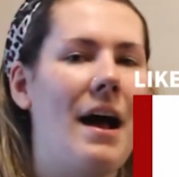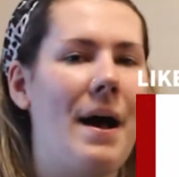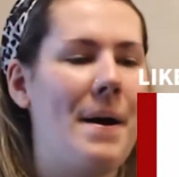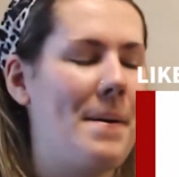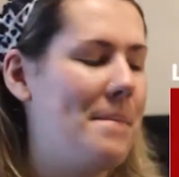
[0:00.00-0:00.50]

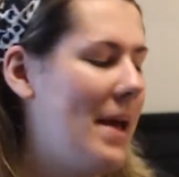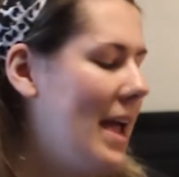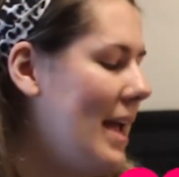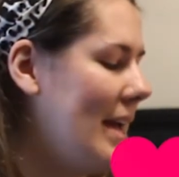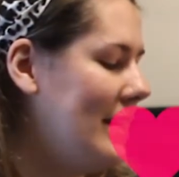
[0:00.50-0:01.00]

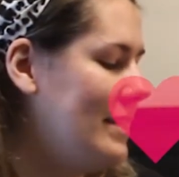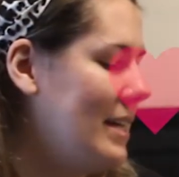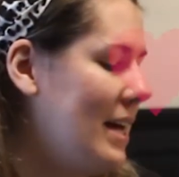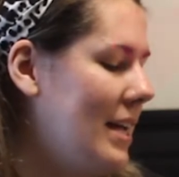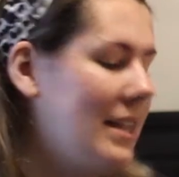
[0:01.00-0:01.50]

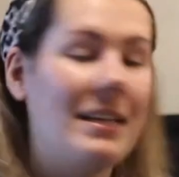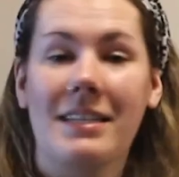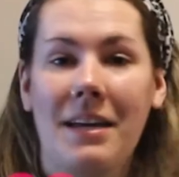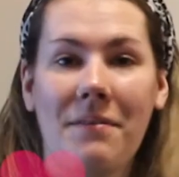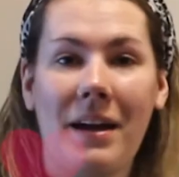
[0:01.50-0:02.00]
Let's
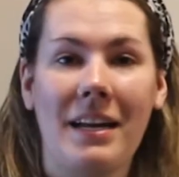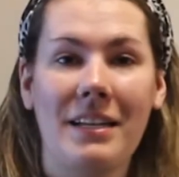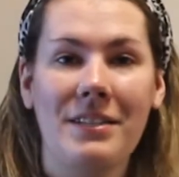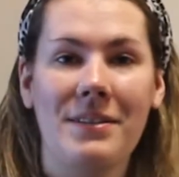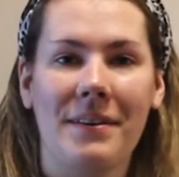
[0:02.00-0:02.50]
get right
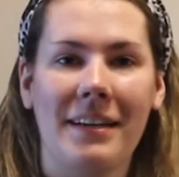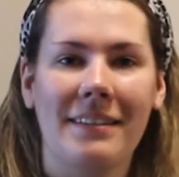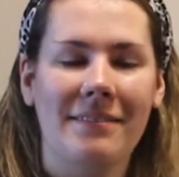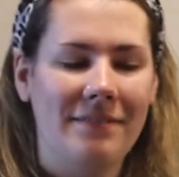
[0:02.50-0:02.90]
into it.